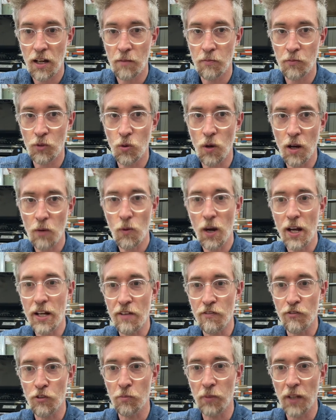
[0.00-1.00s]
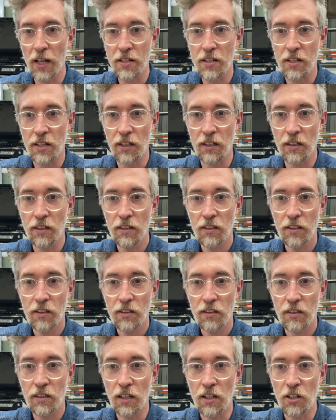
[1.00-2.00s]
quite weighty for plastic
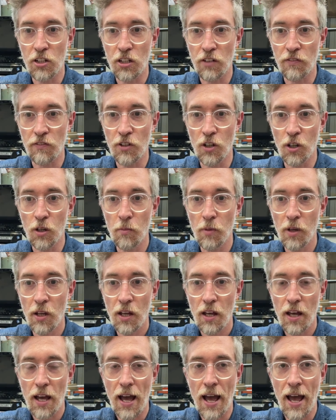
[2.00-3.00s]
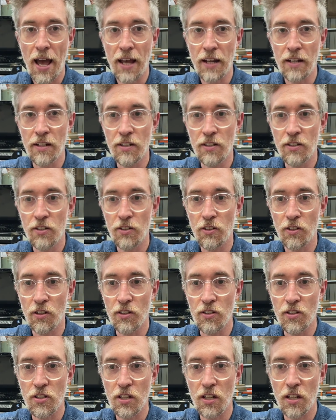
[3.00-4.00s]
gear shift knob, and you
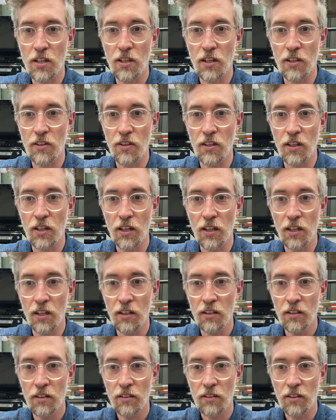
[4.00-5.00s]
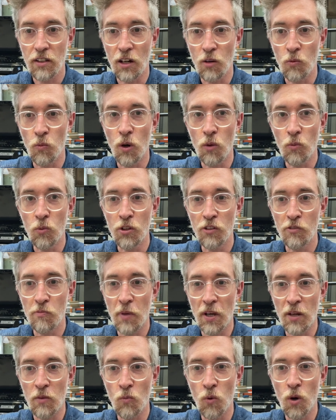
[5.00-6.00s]
can see that the, what would have
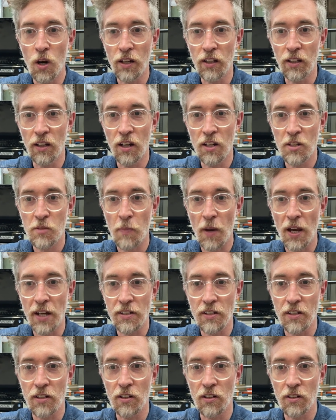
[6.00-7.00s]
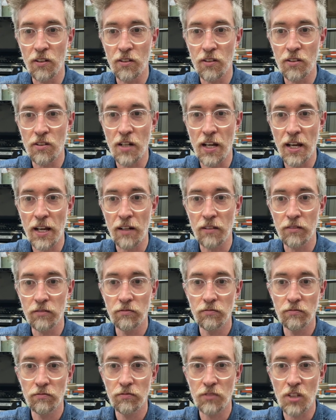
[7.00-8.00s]
been white lines painted on has now
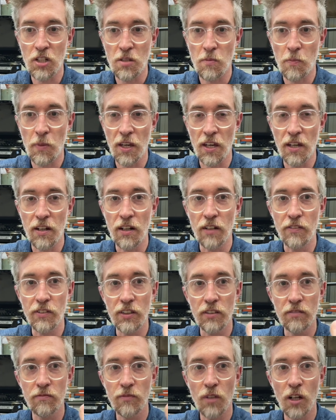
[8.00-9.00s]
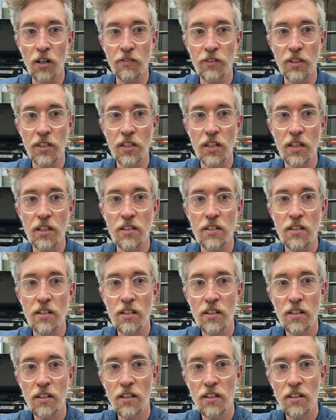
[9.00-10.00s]
disappeared over the years.
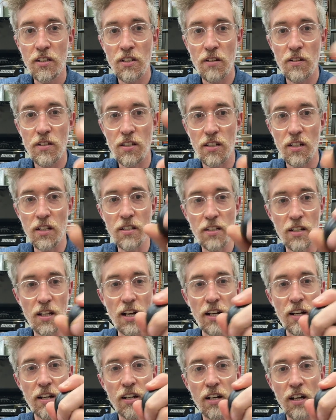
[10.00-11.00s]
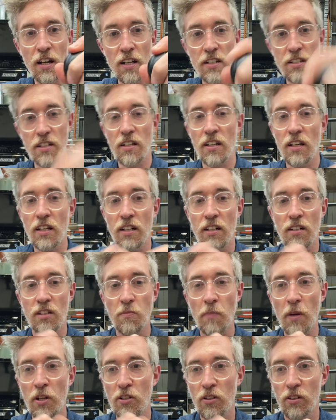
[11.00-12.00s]
So it's kind of nice. It needed a
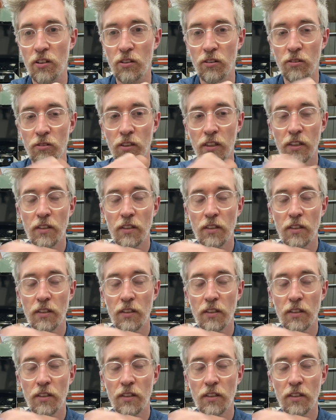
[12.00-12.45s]
special little